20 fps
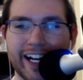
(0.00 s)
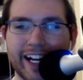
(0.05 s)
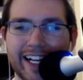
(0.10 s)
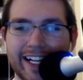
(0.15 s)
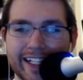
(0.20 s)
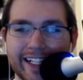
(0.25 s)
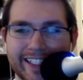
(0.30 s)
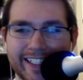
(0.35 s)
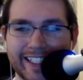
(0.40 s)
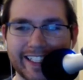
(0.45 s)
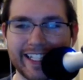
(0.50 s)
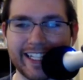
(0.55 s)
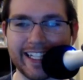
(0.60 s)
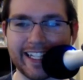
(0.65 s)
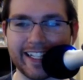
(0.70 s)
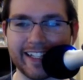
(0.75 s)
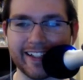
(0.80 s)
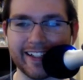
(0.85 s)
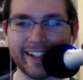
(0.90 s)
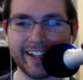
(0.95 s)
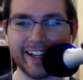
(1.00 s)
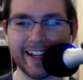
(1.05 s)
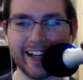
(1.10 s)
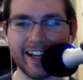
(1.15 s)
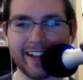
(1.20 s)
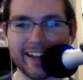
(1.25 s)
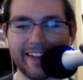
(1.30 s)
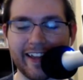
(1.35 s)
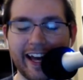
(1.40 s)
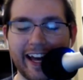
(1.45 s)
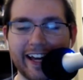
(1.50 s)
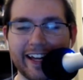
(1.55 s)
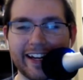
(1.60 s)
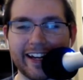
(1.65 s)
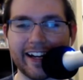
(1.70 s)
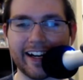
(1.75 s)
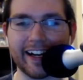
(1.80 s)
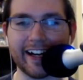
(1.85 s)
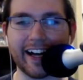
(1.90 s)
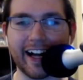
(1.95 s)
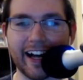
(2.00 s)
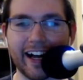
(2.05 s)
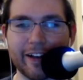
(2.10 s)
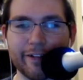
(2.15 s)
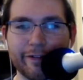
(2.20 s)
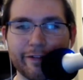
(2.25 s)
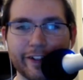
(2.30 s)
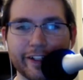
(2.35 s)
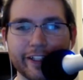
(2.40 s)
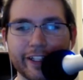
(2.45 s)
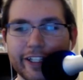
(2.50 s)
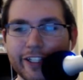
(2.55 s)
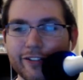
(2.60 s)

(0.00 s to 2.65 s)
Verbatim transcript: N X T that uh, I feel it